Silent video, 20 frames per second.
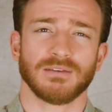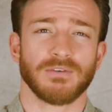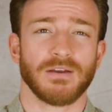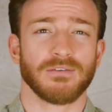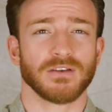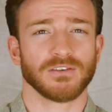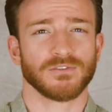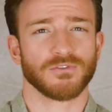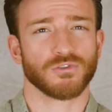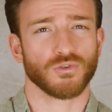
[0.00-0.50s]

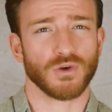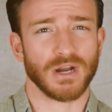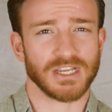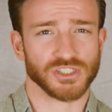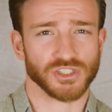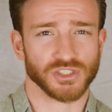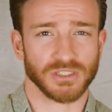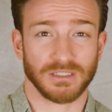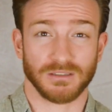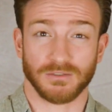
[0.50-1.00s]
very
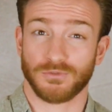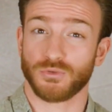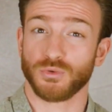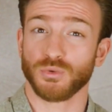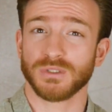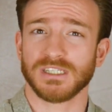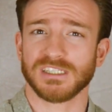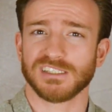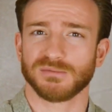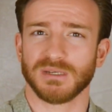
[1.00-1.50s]
fresh and
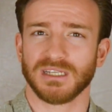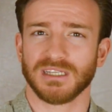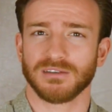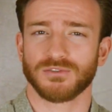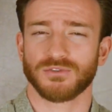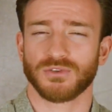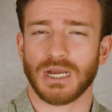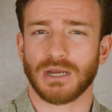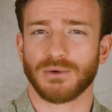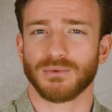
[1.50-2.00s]
fruity smelling
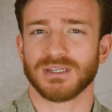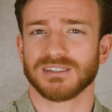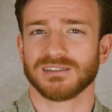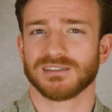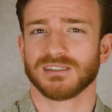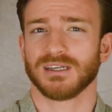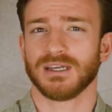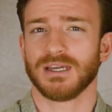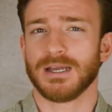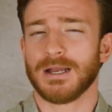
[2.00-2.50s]

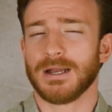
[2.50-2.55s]
fragrance.